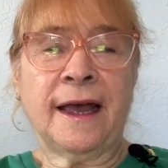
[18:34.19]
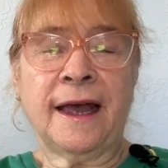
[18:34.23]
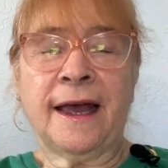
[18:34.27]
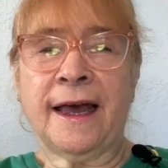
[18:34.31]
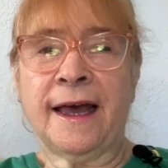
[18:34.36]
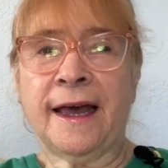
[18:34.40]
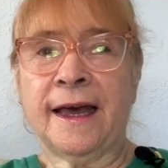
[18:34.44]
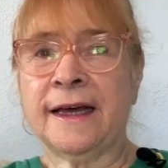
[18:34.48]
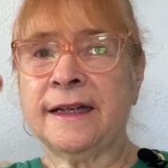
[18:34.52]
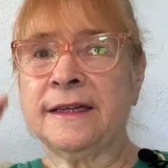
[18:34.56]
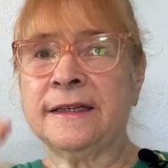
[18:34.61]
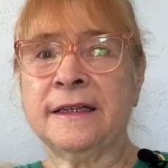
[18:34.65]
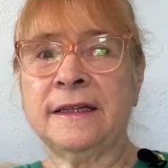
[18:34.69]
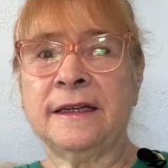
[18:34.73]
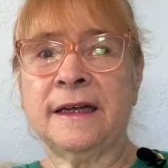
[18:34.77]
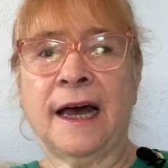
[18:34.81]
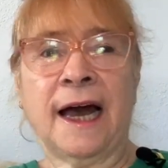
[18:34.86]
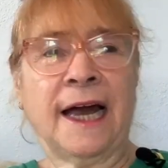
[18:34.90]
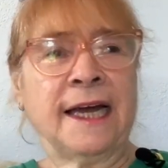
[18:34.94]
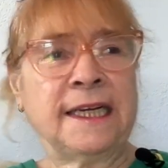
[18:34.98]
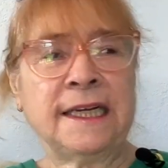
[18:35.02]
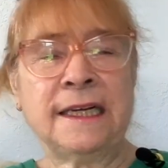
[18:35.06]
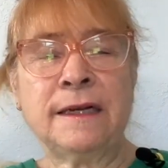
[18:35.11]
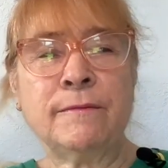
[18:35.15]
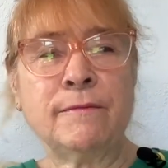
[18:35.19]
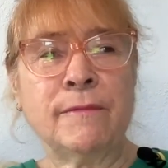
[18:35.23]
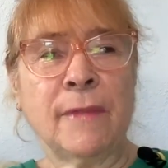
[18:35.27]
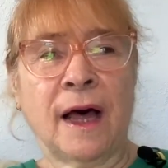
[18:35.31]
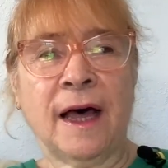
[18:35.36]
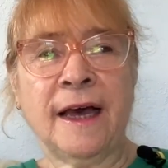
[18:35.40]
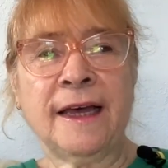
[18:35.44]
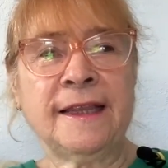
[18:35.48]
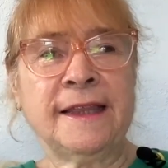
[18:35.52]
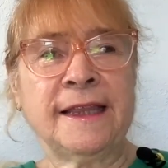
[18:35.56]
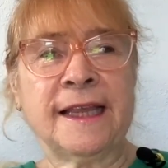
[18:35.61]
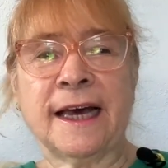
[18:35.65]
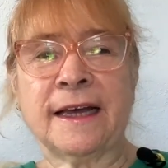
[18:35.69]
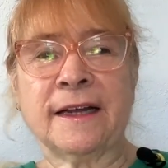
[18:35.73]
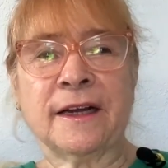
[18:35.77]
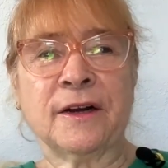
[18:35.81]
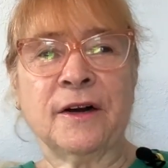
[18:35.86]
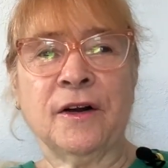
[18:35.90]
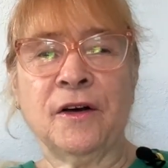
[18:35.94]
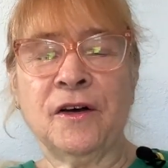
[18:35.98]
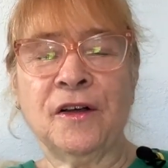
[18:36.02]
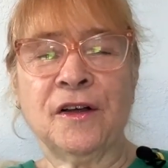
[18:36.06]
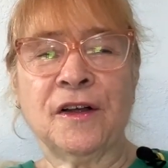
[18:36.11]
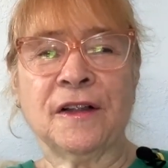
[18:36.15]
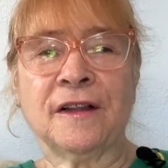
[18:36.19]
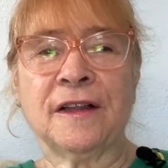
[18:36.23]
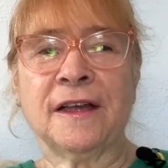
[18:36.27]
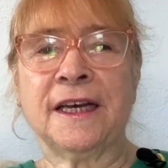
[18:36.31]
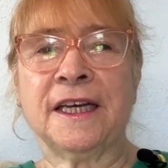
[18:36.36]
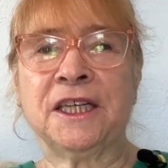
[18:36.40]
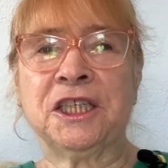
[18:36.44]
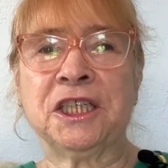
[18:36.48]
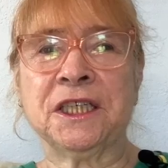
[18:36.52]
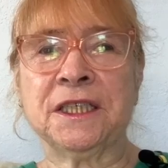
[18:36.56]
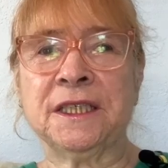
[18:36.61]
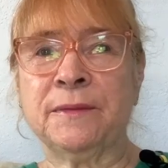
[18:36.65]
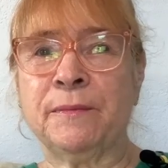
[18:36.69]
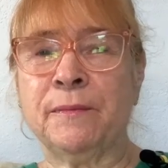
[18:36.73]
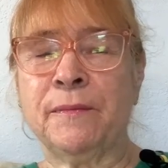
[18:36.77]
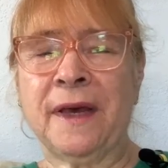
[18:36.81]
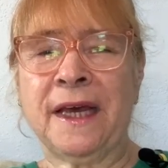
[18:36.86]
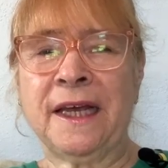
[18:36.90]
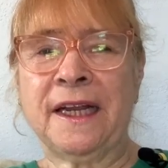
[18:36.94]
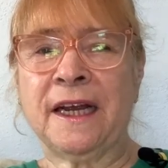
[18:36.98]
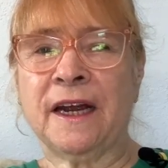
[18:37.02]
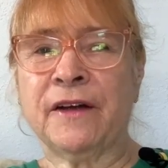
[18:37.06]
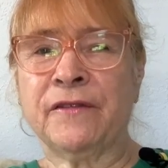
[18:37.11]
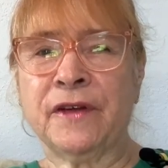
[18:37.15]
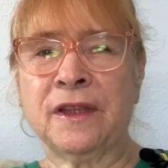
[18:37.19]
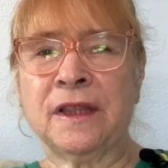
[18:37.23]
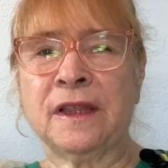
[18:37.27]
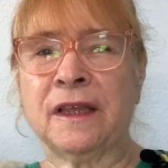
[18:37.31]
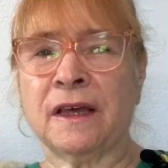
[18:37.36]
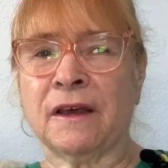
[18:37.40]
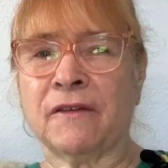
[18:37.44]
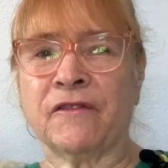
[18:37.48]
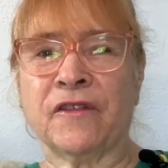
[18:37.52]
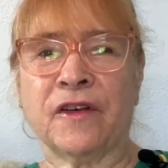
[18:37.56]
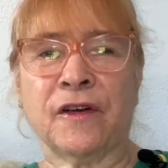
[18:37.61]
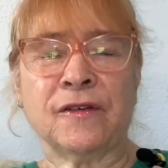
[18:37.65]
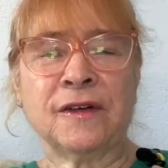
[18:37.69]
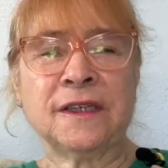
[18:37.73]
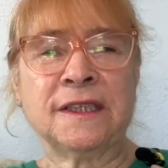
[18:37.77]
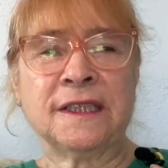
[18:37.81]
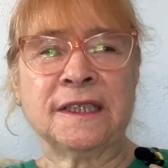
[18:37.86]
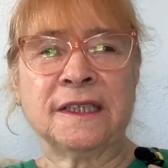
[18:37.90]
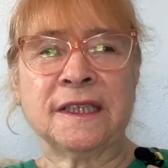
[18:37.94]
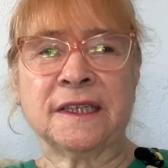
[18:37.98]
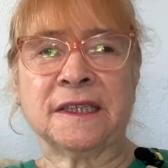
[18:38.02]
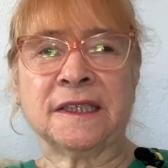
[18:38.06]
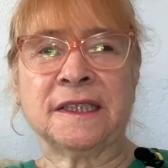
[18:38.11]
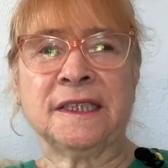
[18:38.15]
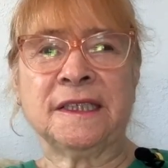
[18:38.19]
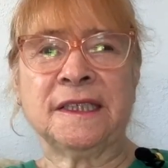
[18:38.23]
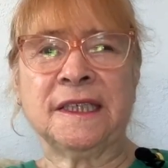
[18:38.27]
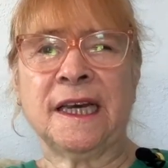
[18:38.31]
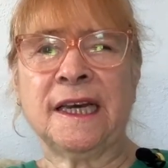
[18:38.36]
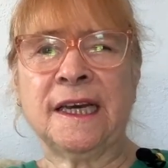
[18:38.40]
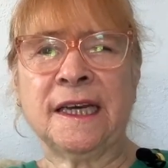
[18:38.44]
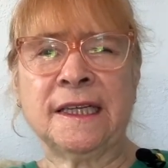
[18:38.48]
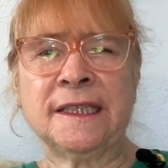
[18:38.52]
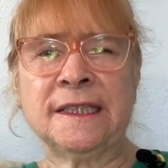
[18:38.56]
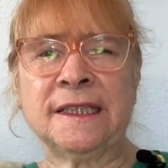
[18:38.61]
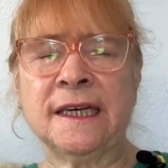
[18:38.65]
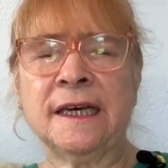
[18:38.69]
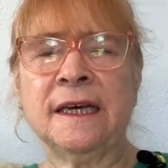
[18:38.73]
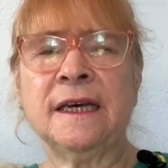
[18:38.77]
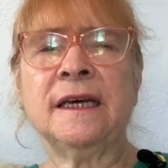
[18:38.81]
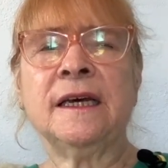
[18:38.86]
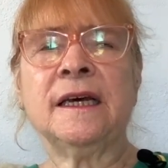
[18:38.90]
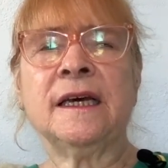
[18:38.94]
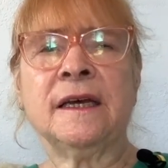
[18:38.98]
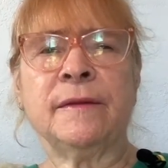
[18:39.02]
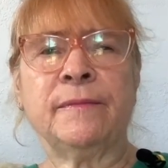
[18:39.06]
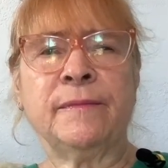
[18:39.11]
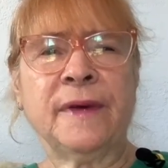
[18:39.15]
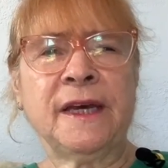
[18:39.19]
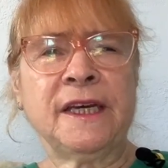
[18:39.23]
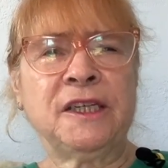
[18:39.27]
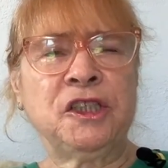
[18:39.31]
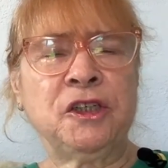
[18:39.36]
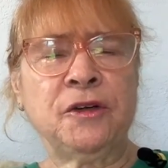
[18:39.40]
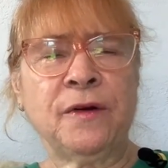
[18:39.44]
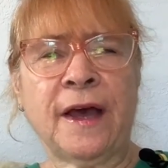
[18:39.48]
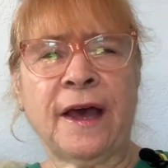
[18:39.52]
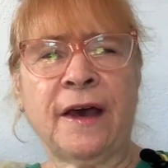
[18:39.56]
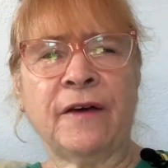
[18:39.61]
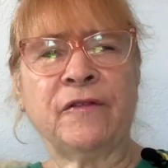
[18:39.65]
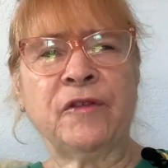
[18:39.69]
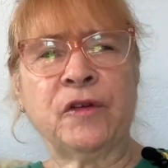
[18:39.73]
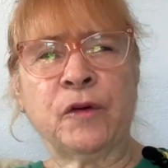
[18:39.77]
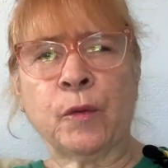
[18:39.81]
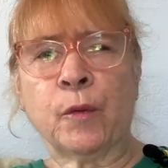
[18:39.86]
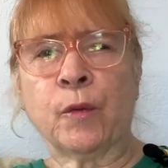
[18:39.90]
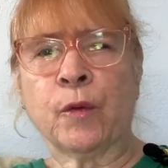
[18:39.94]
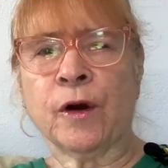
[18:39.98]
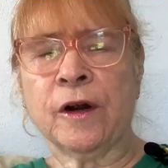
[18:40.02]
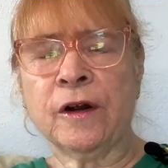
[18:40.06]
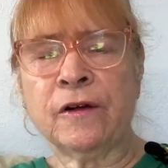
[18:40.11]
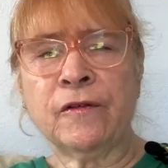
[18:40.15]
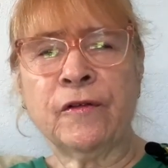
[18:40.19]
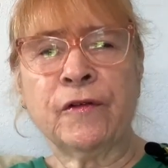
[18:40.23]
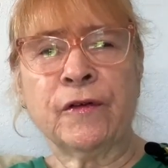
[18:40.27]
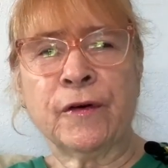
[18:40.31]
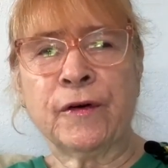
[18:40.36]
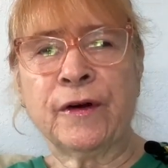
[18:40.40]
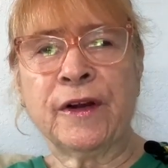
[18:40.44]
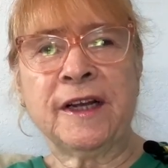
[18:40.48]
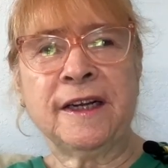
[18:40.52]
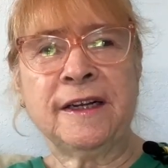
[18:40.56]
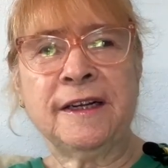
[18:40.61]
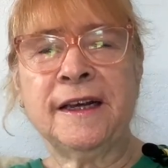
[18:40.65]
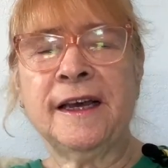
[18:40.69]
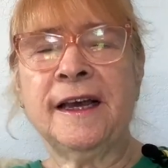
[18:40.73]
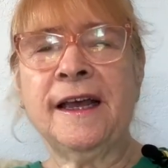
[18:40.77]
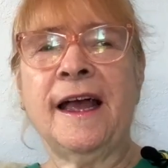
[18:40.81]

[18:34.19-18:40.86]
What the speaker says: And I didn't mind that at all. It just made everything very succinct. It made you have to work for it.